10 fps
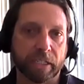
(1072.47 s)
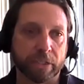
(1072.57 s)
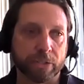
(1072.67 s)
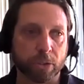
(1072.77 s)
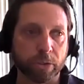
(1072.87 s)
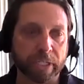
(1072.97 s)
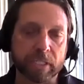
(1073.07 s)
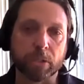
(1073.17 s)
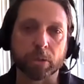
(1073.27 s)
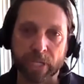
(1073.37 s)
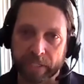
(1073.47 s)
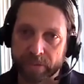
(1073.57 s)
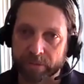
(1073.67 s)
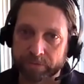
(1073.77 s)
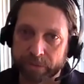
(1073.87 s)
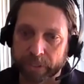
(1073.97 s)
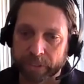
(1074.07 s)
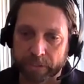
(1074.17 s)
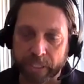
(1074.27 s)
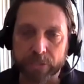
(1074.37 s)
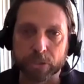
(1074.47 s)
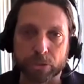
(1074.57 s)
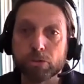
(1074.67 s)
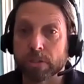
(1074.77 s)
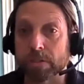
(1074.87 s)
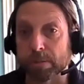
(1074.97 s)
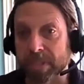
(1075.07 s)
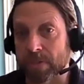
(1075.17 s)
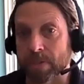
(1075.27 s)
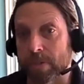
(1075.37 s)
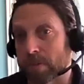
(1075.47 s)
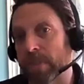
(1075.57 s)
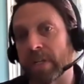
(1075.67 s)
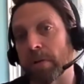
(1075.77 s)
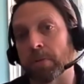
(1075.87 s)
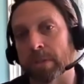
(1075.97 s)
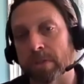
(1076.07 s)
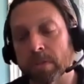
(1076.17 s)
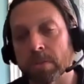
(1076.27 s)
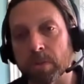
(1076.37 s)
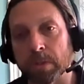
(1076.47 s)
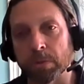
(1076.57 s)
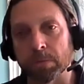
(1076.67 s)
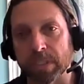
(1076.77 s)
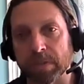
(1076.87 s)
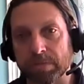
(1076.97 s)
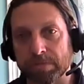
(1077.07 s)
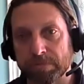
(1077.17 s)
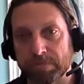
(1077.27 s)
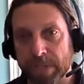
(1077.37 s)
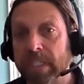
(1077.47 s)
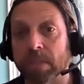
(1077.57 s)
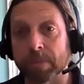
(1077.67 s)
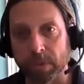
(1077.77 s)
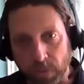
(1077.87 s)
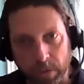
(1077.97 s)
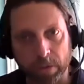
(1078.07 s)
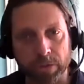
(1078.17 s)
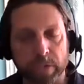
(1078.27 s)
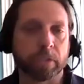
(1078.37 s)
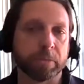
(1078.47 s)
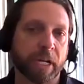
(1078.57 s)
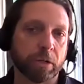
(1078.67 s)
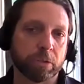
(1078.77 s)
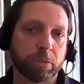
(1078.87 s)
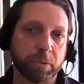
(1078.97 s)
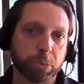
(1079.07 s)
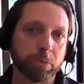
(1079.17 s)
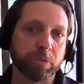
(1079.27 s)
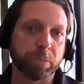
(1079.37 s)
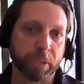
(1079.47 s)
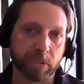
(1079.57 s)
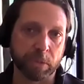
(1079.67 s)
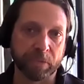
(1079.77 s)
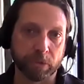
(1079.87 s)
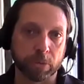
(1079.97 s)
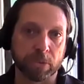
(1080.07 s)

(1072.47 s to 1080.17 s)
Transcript: So it's those kinds of institutional pieces to the network too that we're really thinking about longer term. How could we improve upon some of those